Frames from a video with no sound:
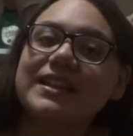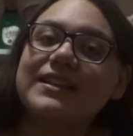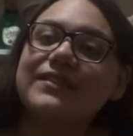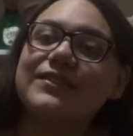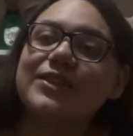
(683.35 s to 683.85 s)

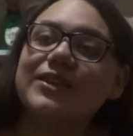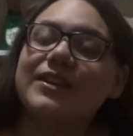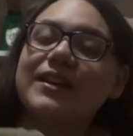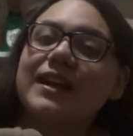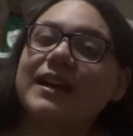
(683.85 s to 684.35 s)
if
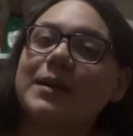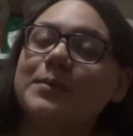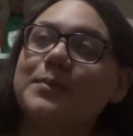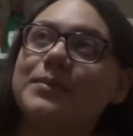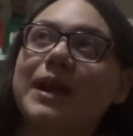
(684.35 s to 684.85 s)
you're a
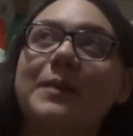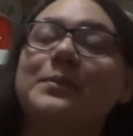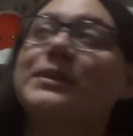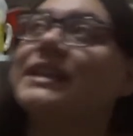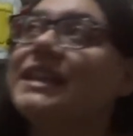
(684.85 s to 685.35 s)

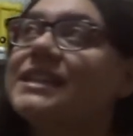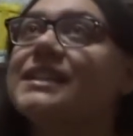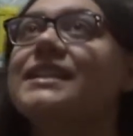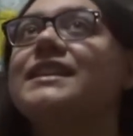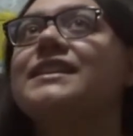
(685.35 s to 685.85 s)

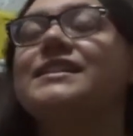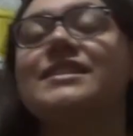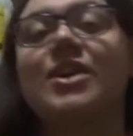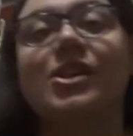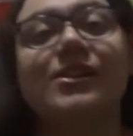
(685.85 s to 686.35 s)
completionist
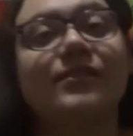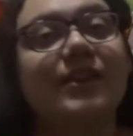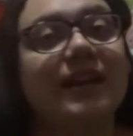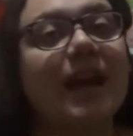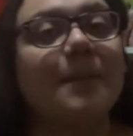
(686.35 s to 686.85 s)
and Oliver
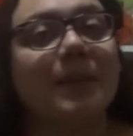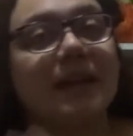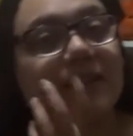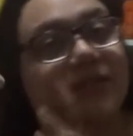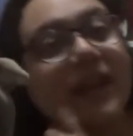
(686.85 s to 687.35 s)
and
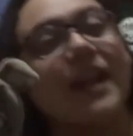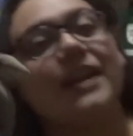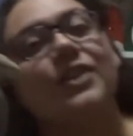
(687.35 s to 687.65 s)
Company fan,